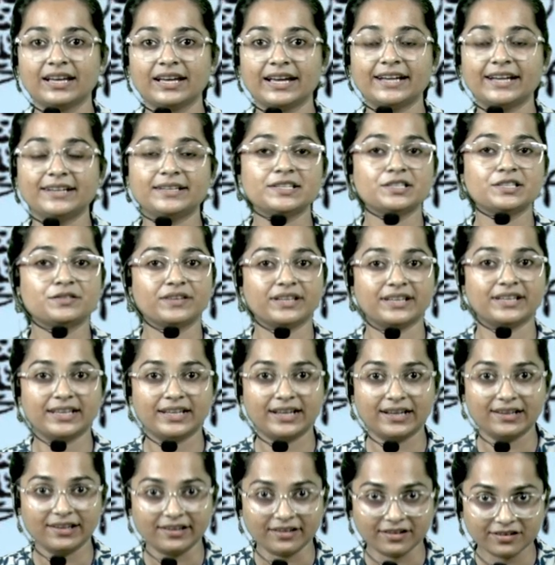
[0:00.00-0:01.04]
It is very
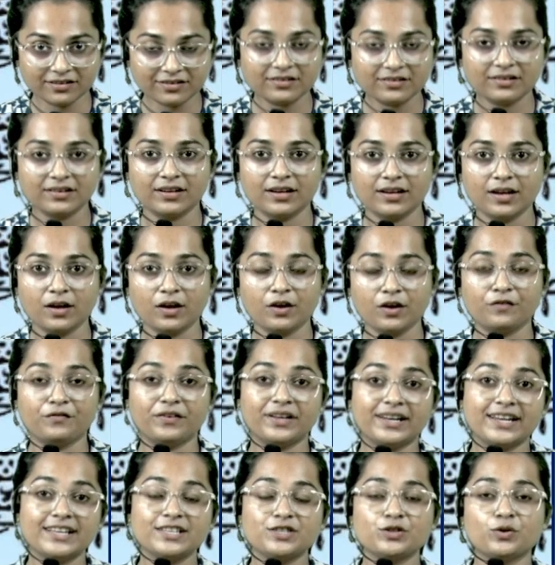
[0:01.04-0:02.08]
clear.
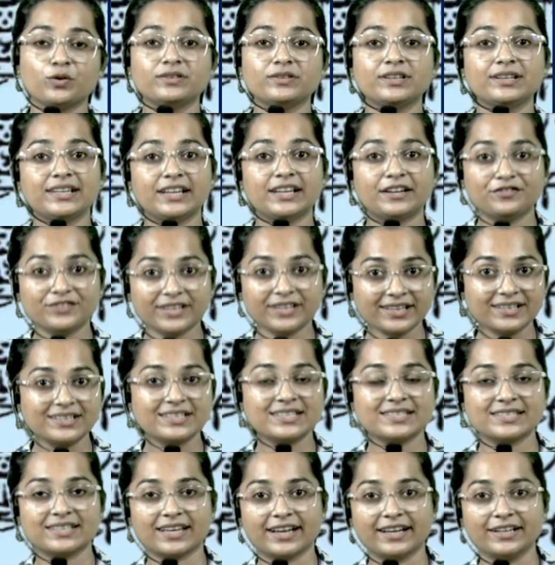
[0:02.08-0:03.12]
Whereas on the left hand
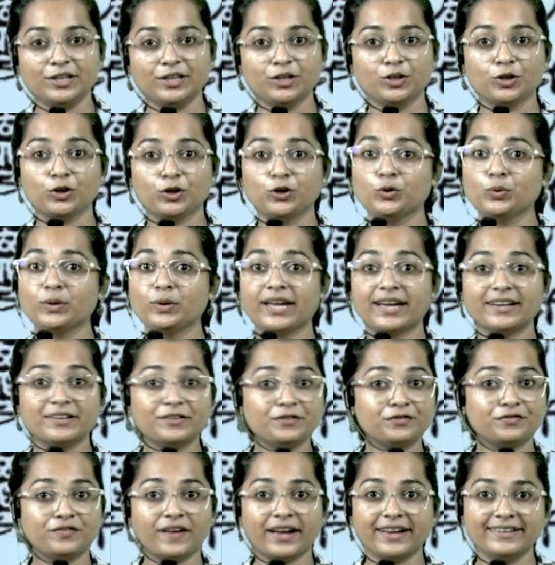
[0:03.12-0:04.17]
side, you can
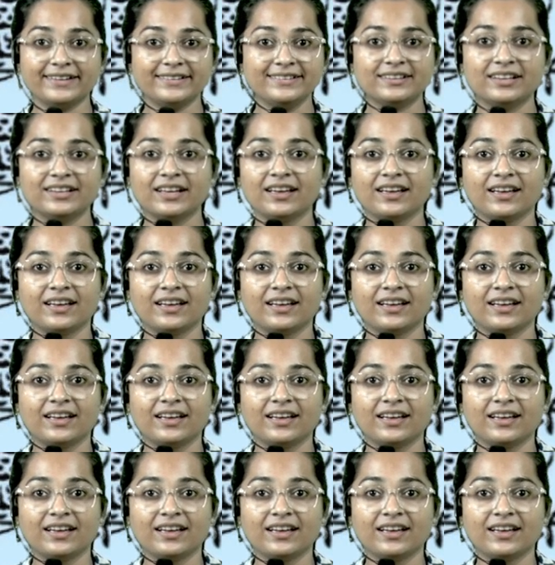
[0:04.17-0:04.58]
find